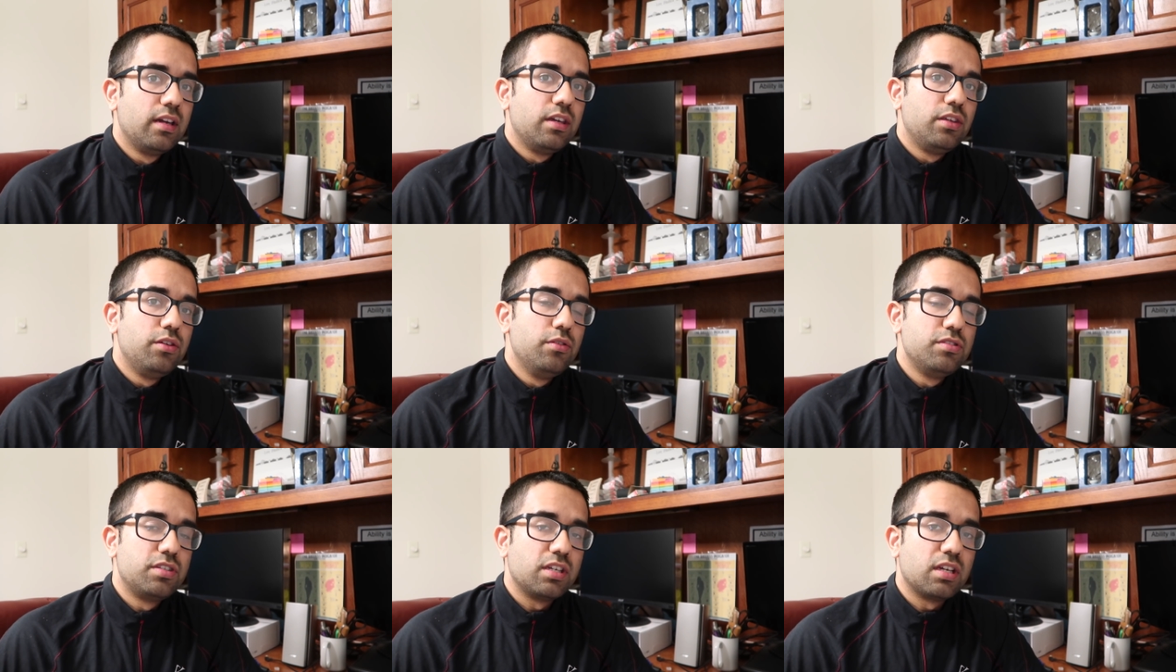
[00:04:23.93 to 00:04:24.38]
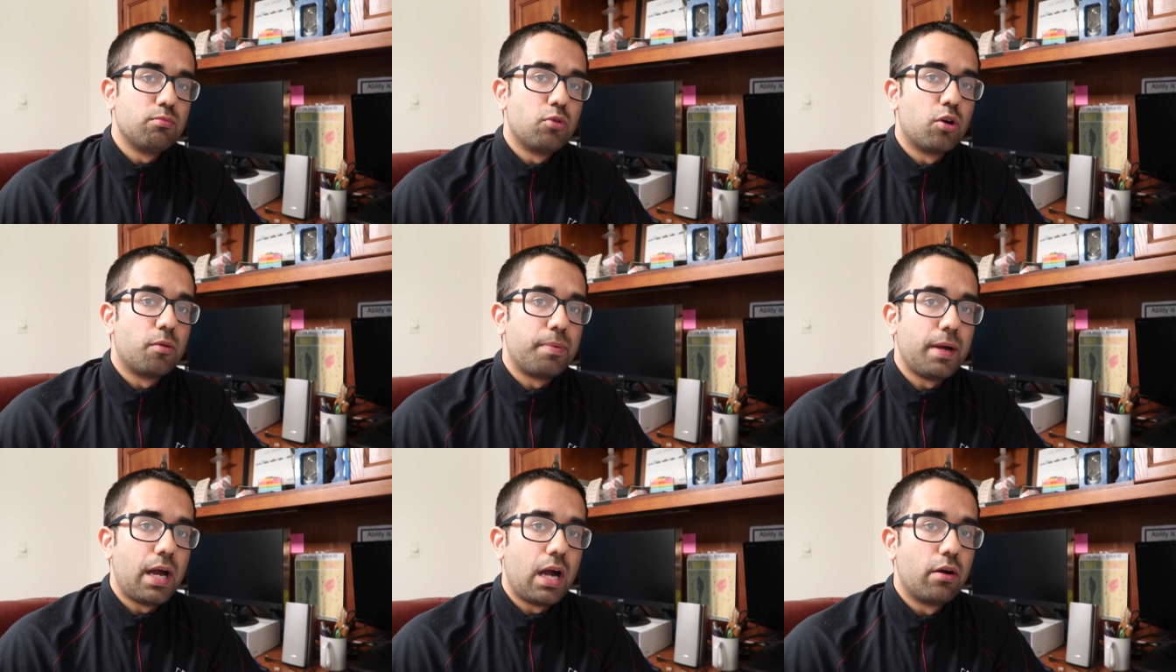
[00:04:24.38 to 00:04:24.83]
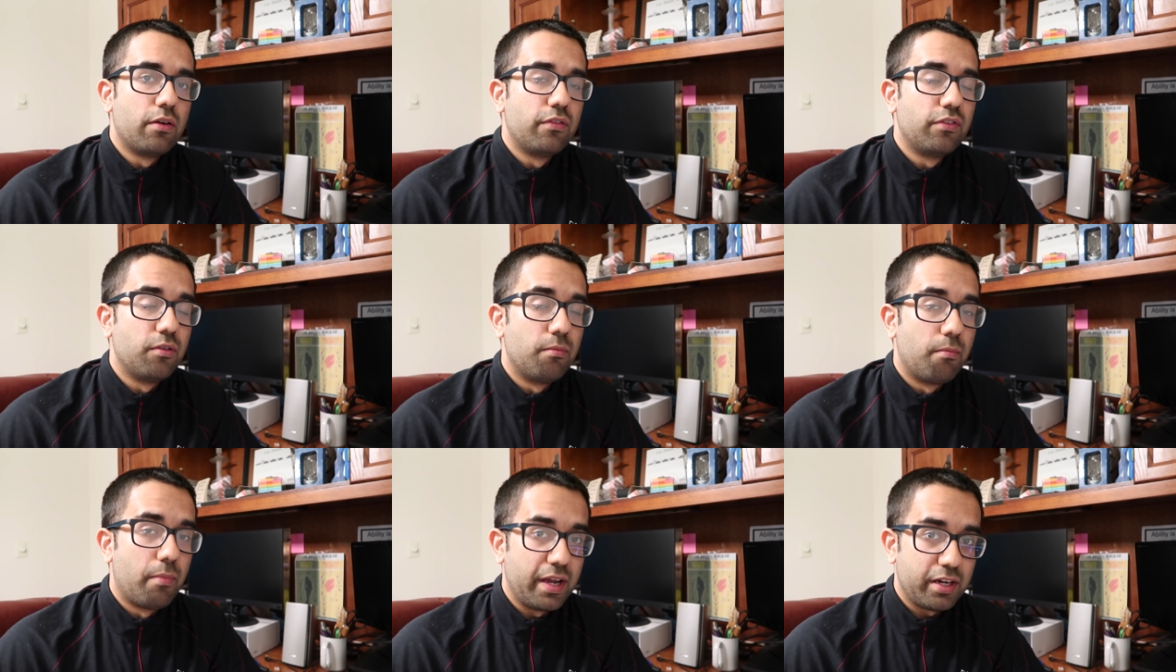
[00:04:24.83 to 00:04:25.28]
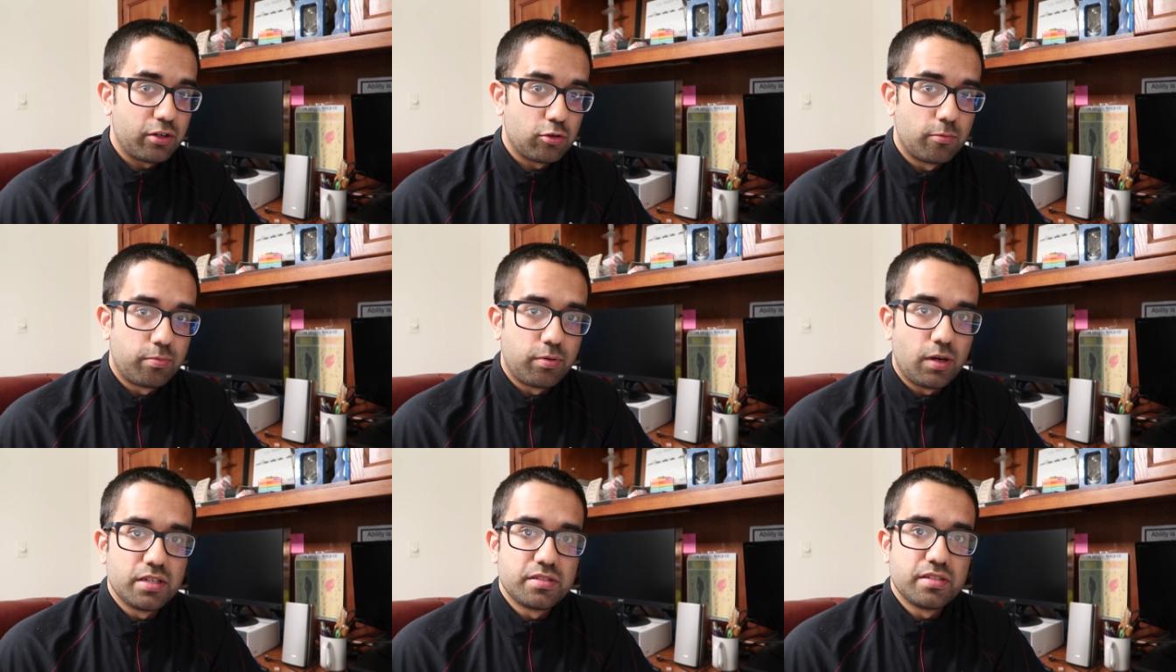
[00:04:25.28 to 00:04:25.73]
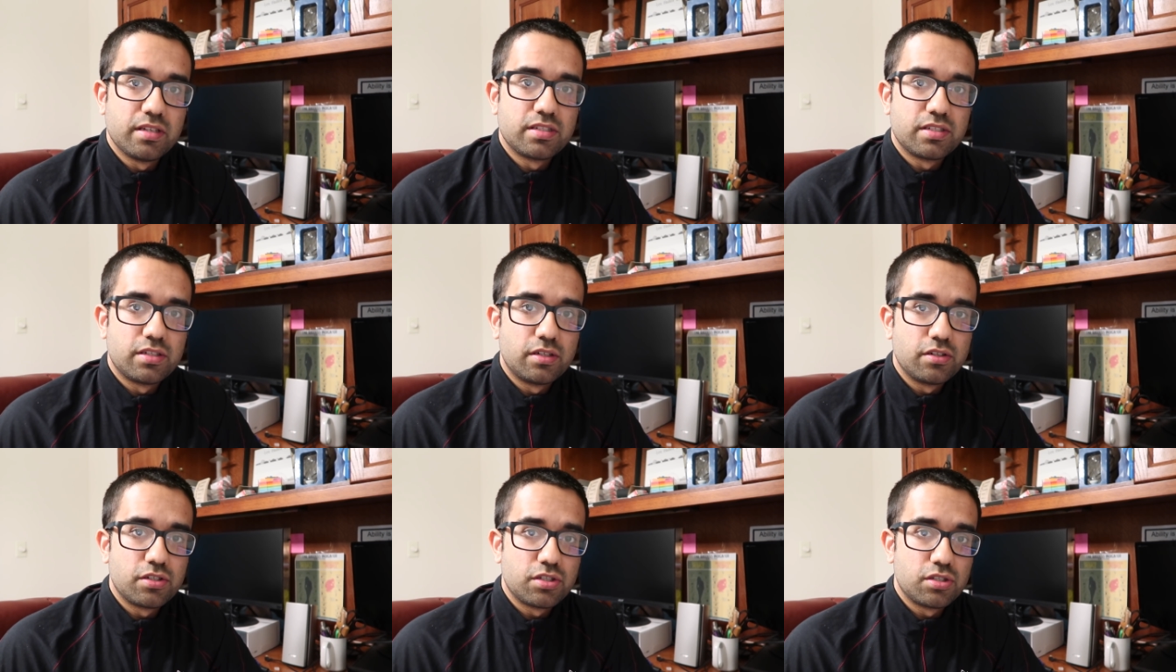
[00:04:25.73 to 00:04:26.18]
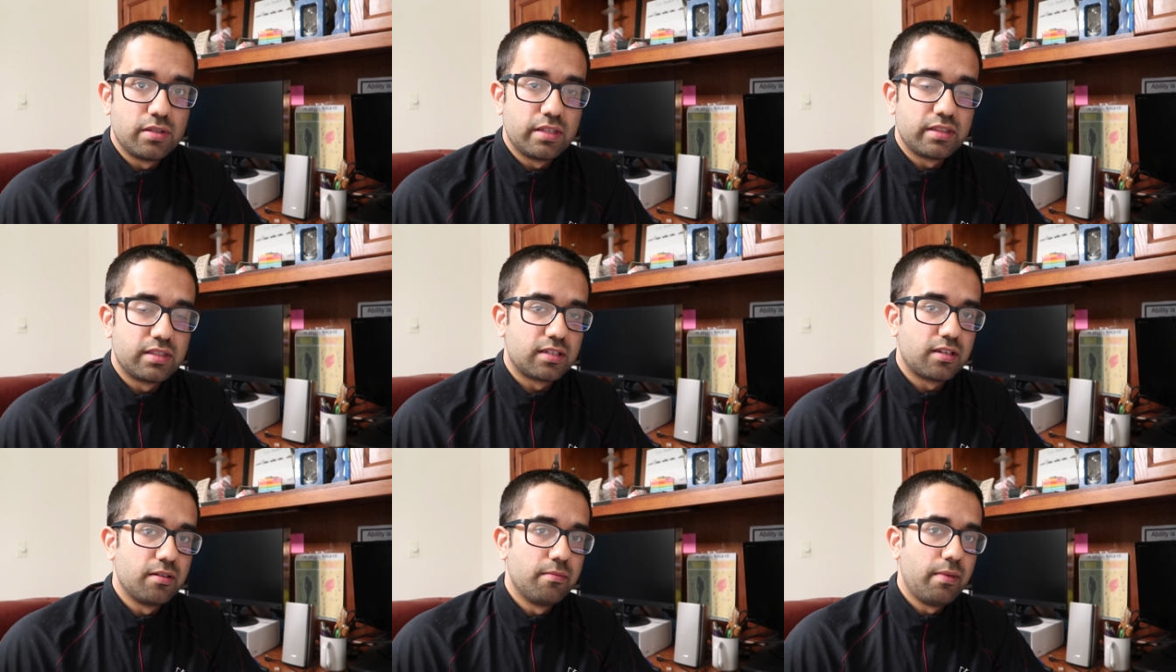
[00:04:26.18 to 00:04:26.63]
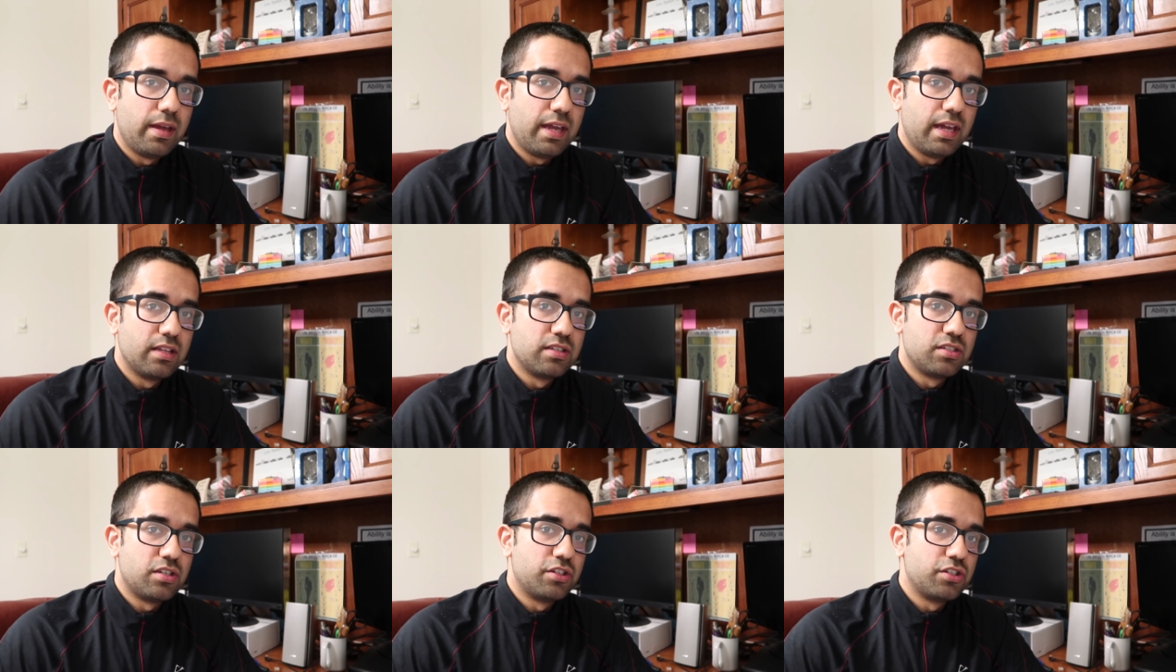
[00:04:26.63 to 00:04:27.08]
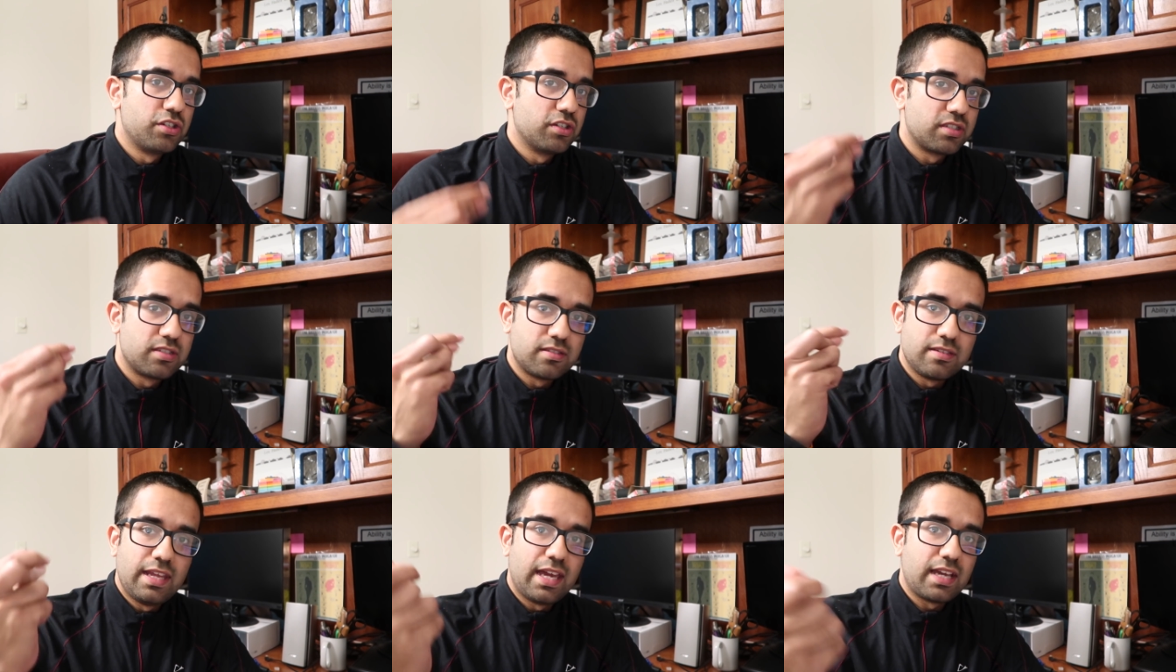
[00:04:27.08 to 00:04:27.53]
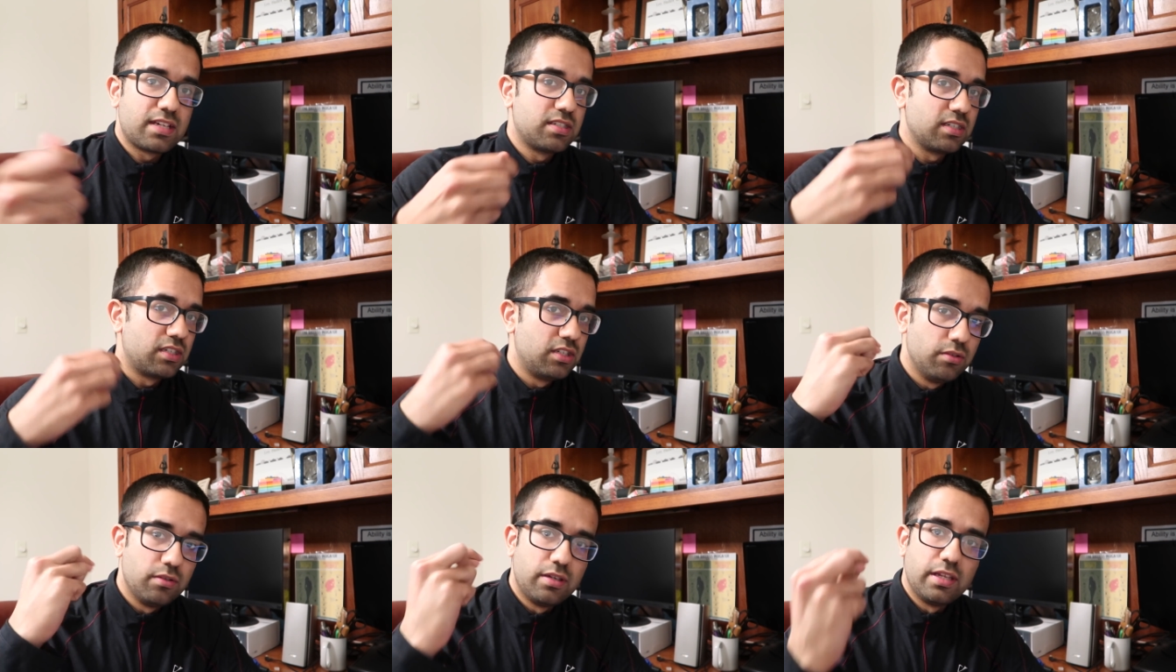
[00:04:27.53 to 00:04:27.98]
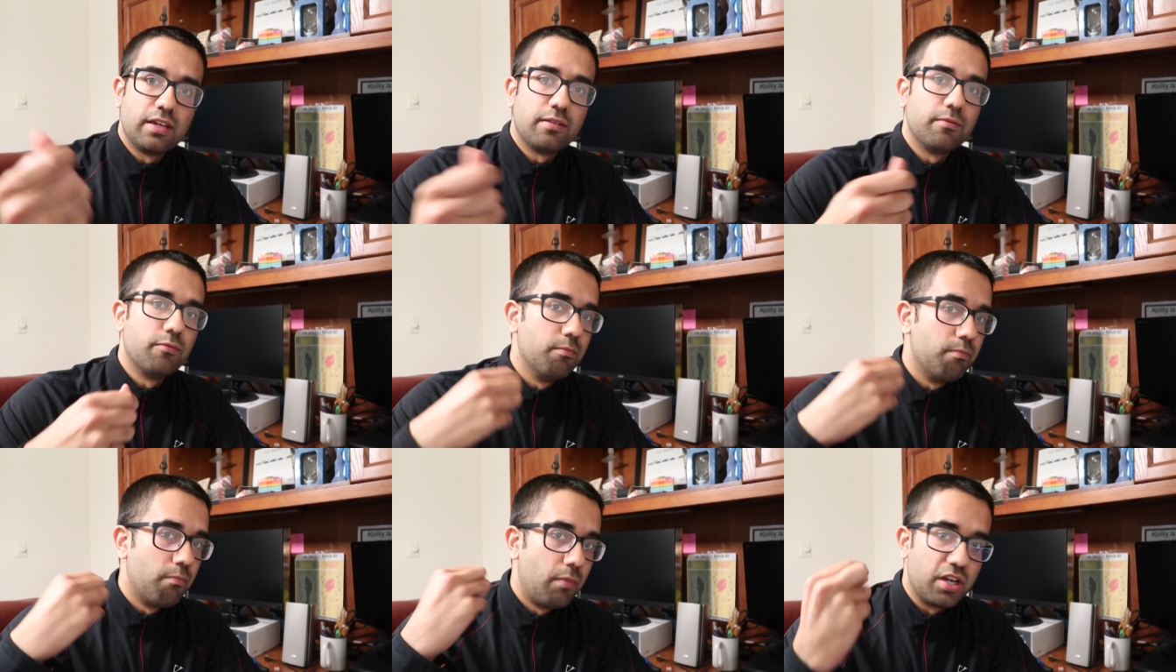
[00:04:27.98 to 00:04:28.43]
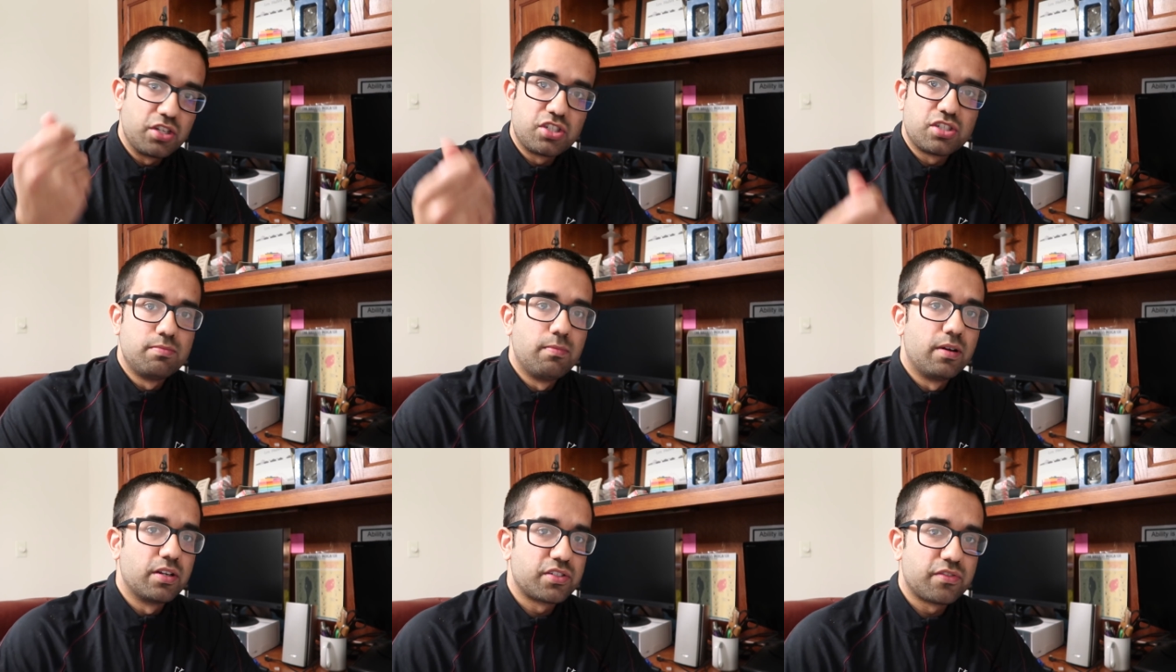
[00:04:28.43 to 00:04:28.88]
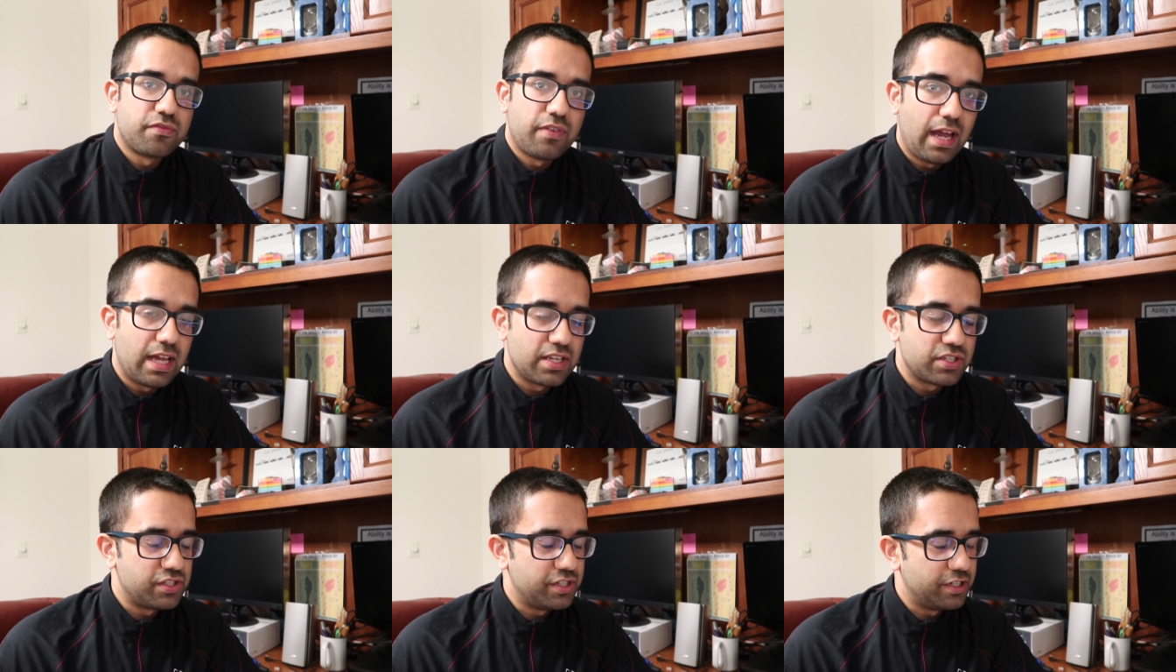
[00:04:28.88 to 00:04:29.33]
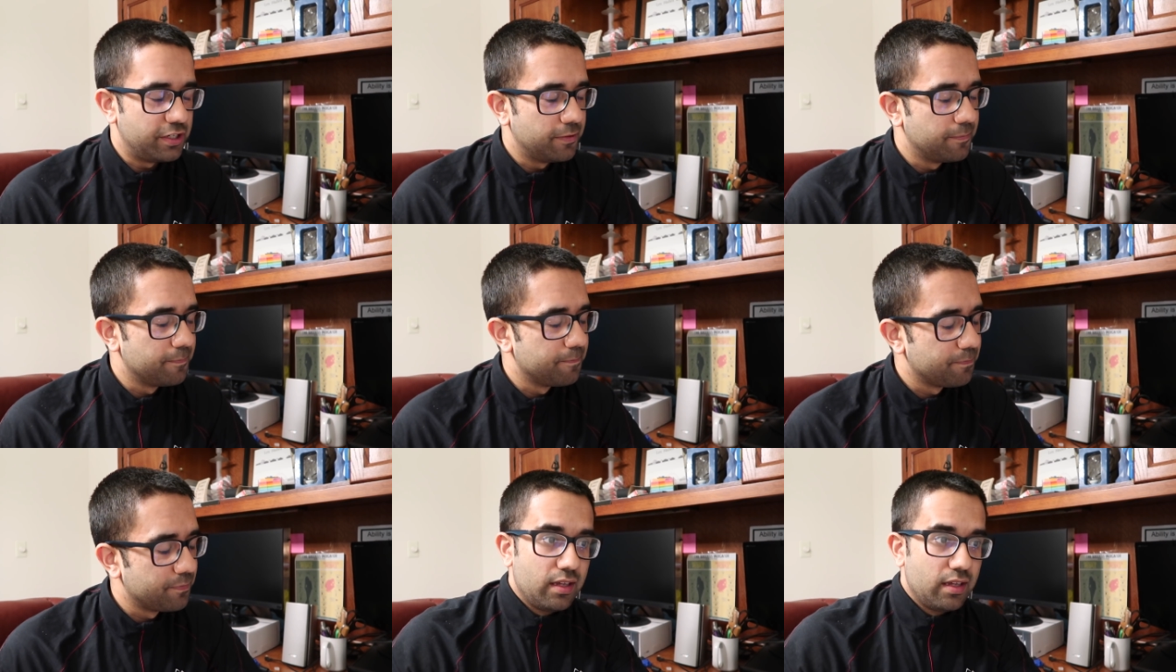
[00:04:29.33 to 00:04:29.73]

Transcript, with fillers: using a more powerful microprocessor so that the commands are just executing much, much faster.